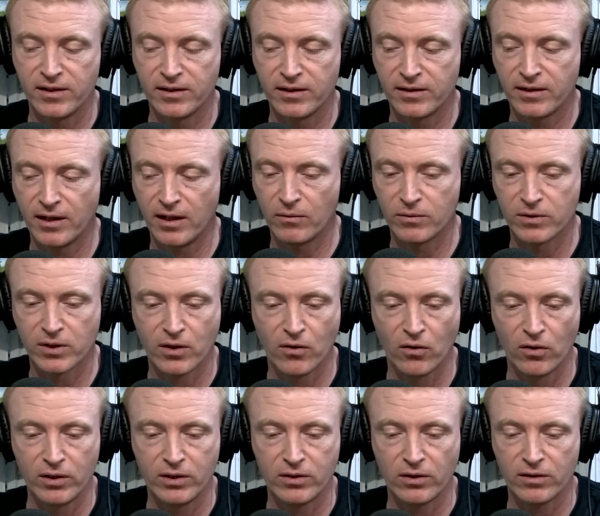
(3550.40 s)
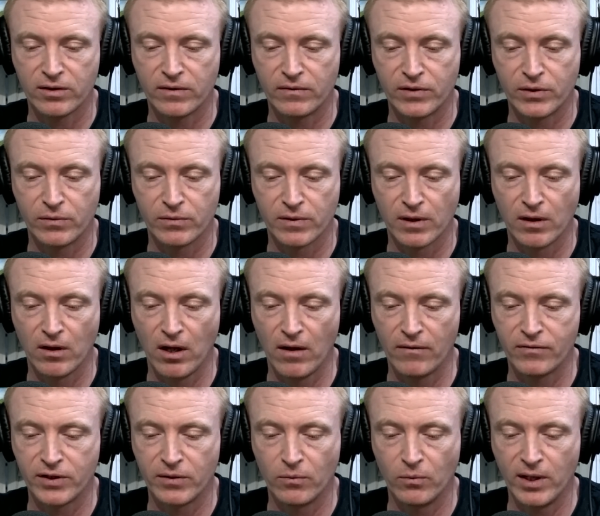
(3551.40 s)
as you said. It was a coin toss. If she was
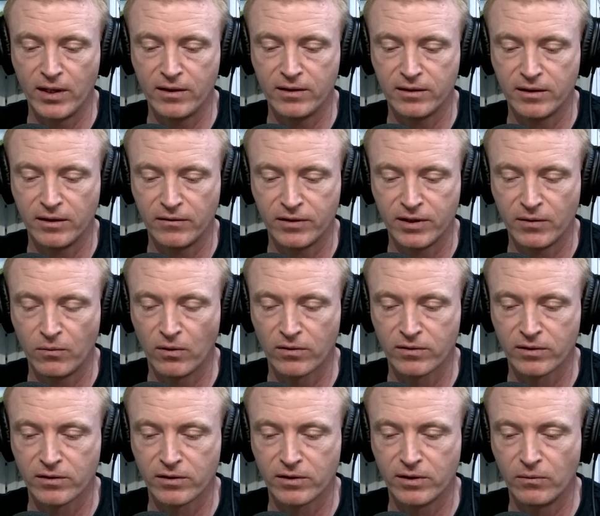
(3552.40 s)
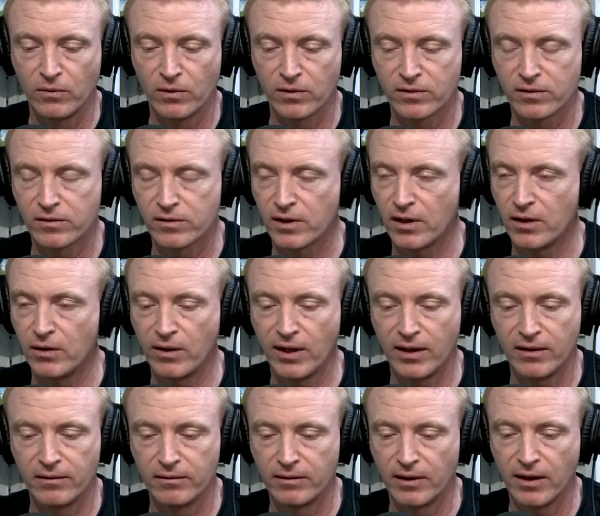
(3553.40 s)
alive, she wins. If she wasn't, she wasn't. So you're
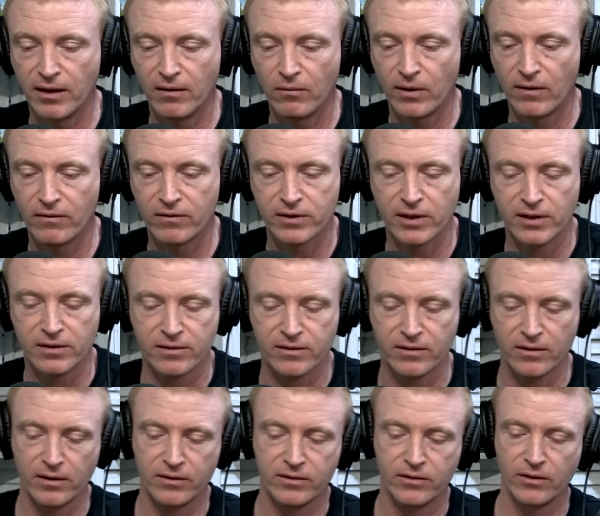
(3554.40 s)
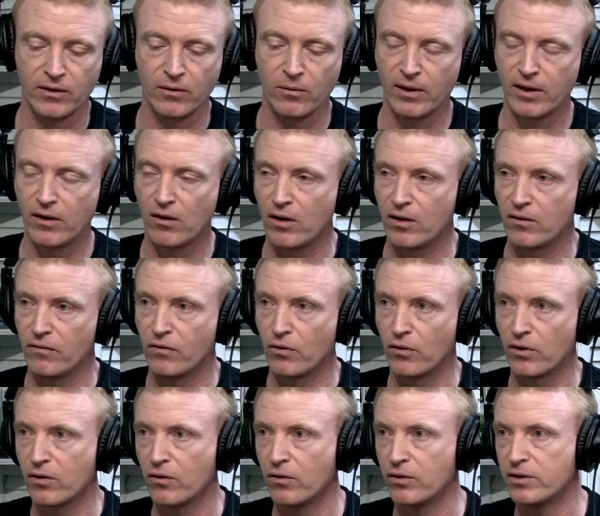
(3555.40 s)
getting whatever it is, 2-1,
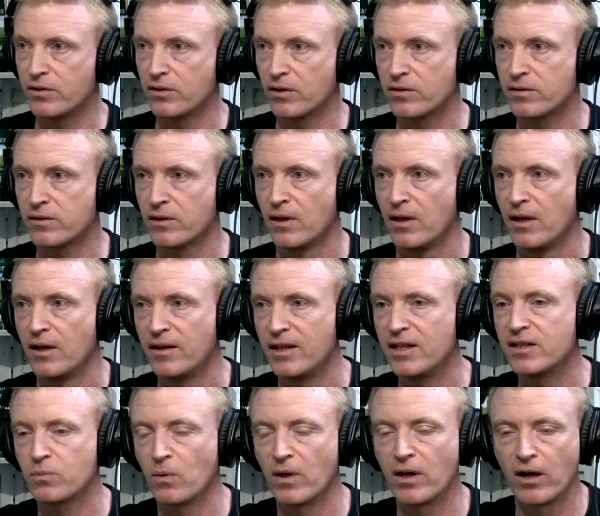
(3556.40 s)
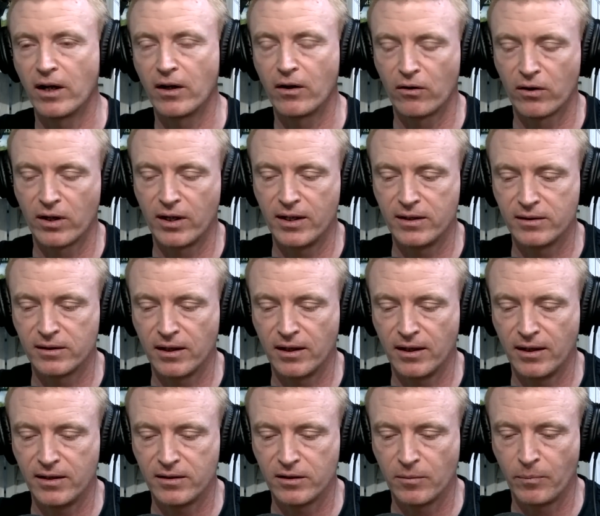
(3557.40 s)
9-4 a coin toss. This one, I agree, is
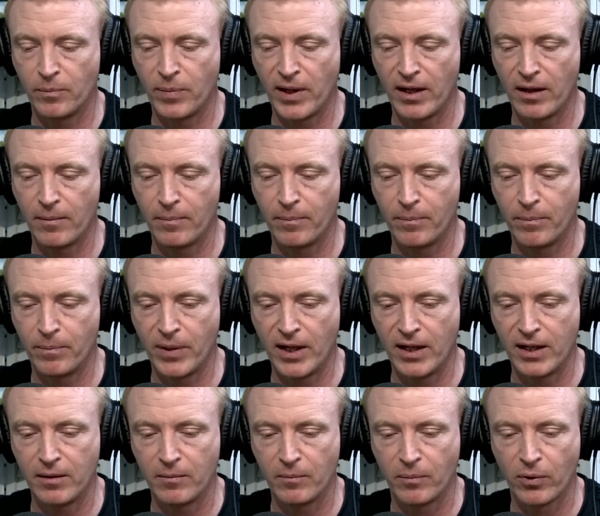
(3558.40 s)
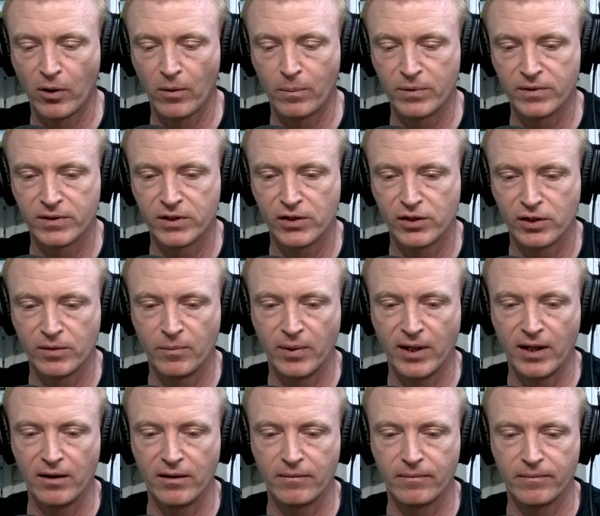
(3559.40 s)
a better betting proposition,
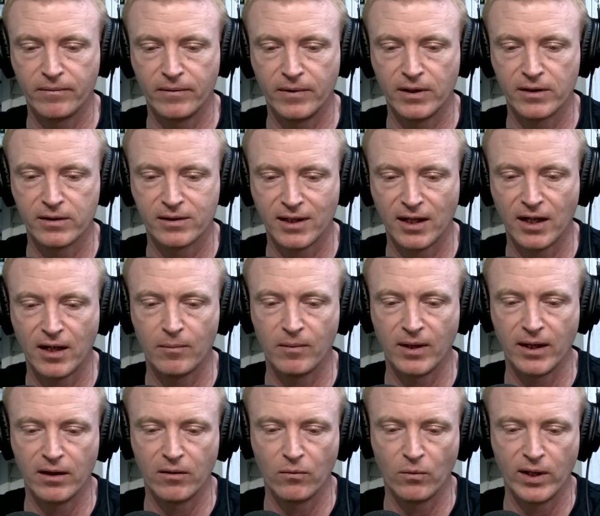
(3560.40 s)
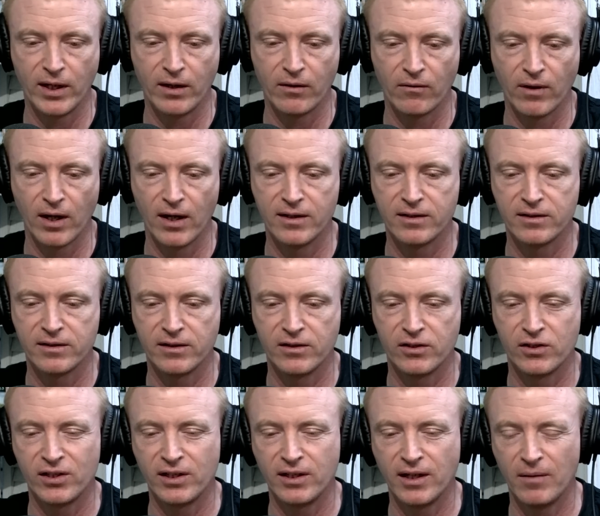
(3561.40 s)
better set up, a weaker race, and
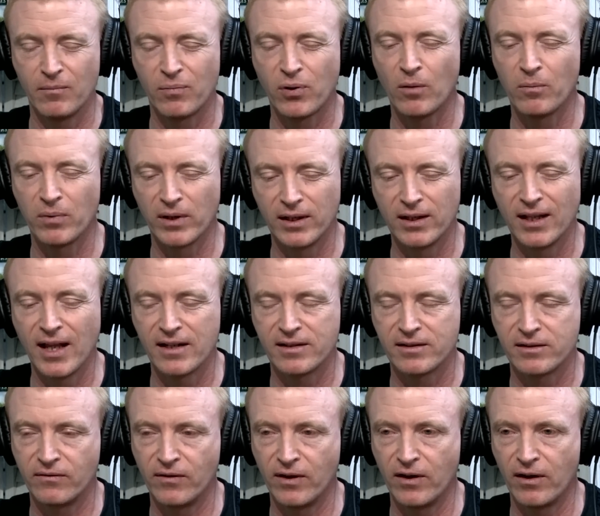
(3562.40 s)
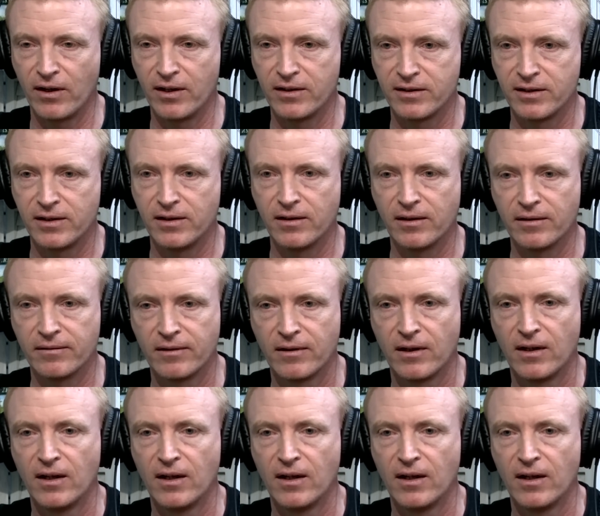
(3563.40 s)
probably less variance in the.